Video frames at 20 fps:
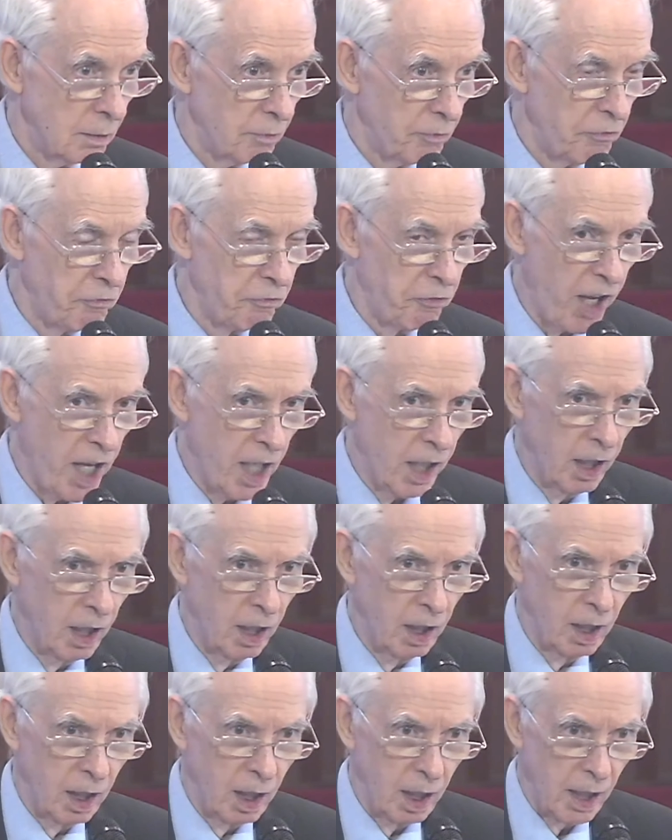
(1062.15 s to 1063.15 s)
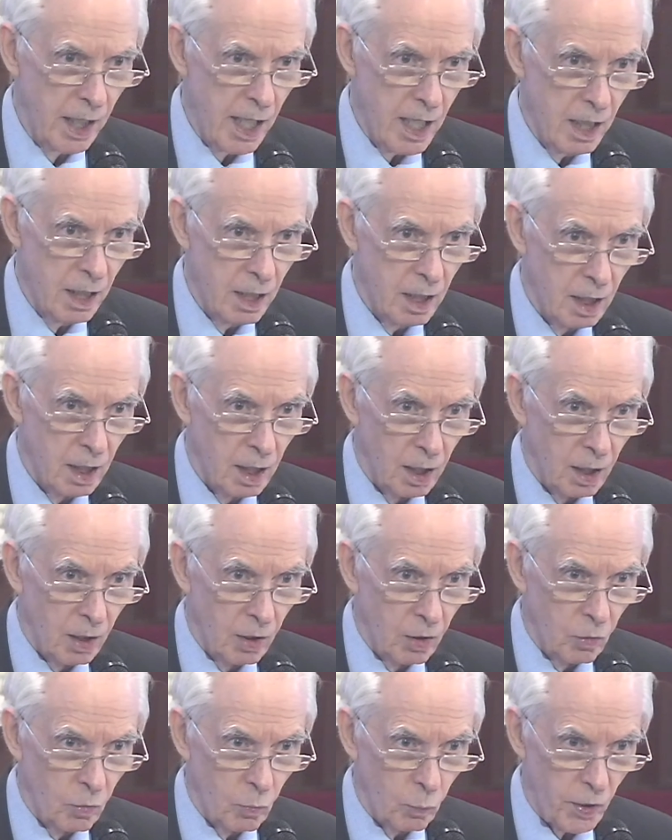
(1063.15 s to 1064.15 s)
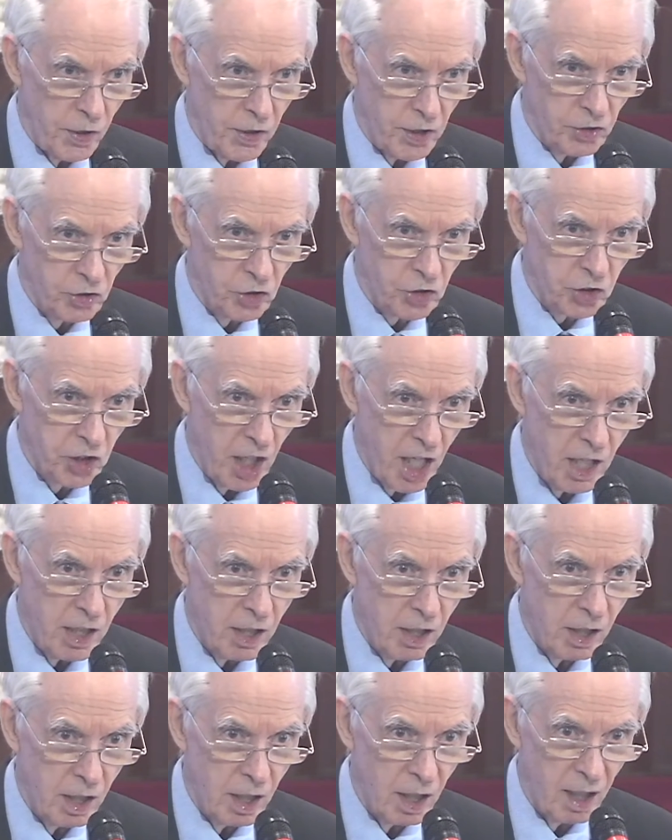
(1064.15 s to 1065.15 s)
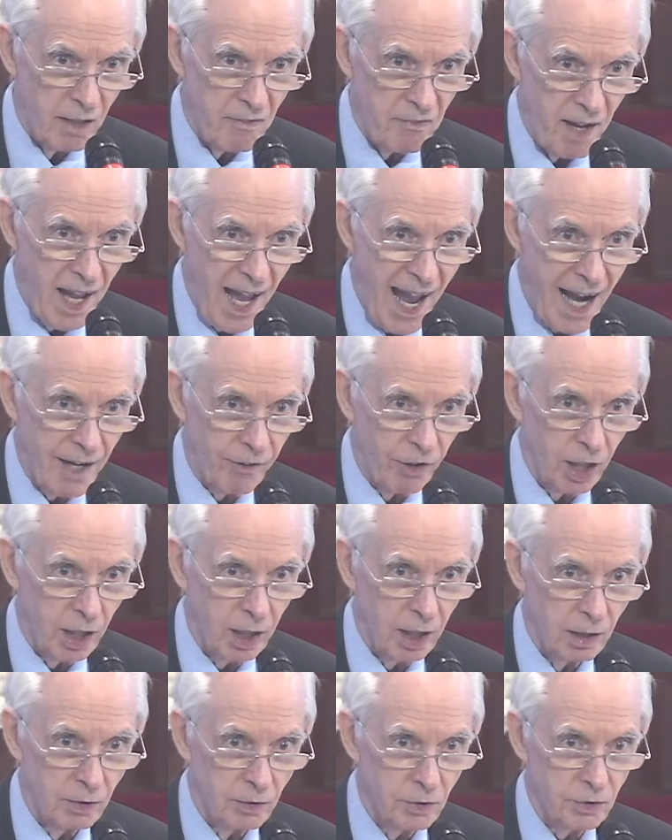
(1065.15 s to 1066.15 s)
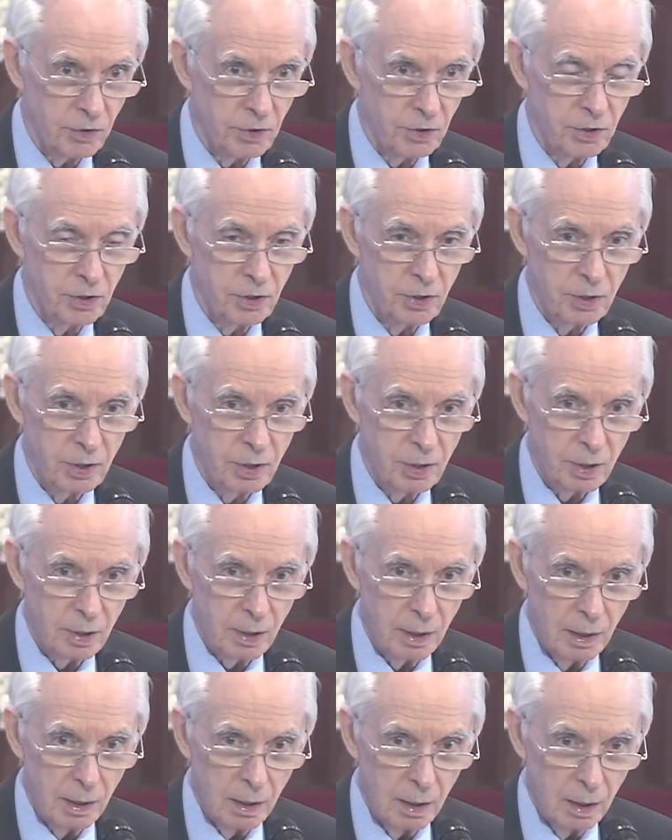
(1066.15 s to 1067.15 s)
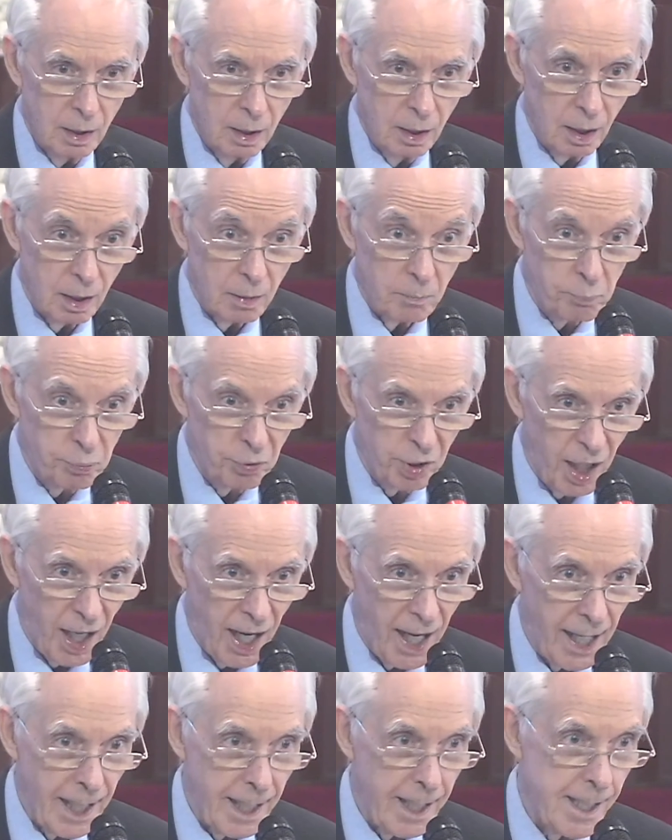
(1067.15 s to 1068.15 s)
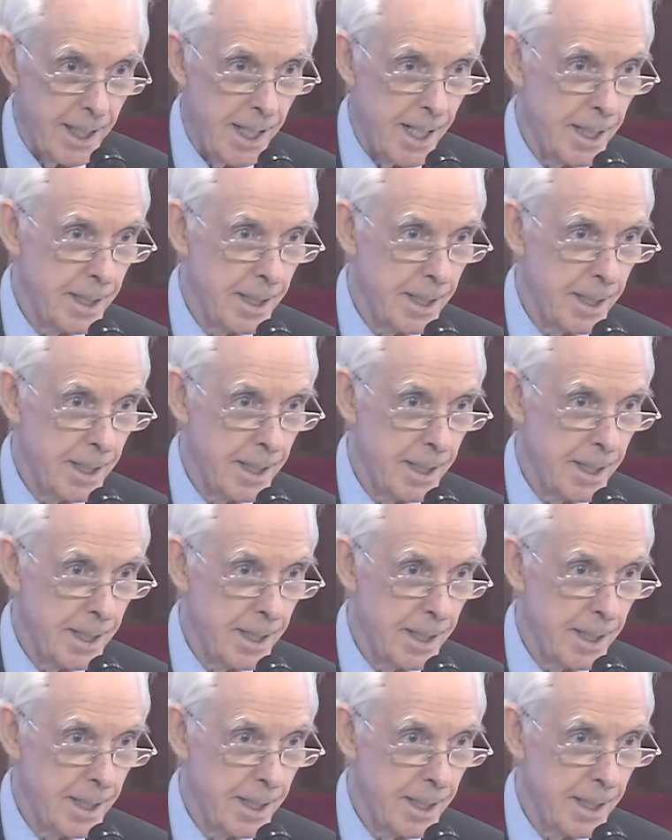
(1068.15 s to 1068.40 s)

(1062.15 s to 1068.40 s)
filled with the sin of arrogance and pride.